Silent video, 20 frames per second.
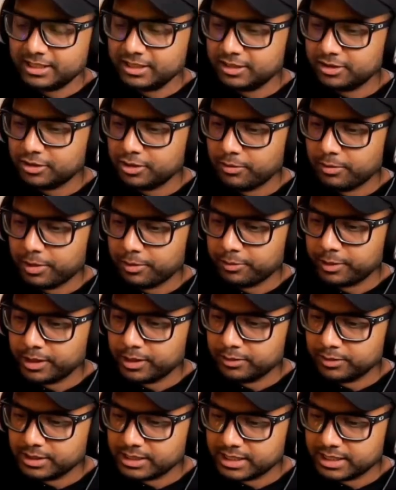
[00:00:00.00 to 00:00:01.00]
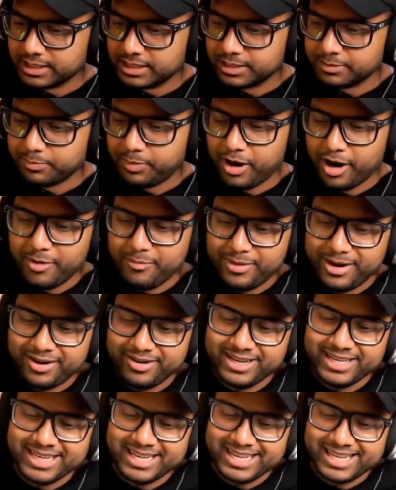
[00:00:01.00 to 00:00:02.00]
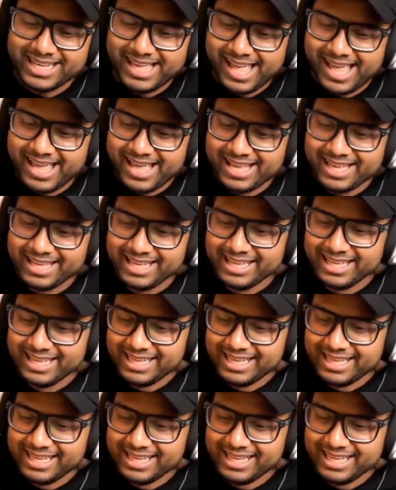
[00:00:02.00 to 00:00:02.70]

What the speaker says: There's nowhere we're losing this. Barbarian King.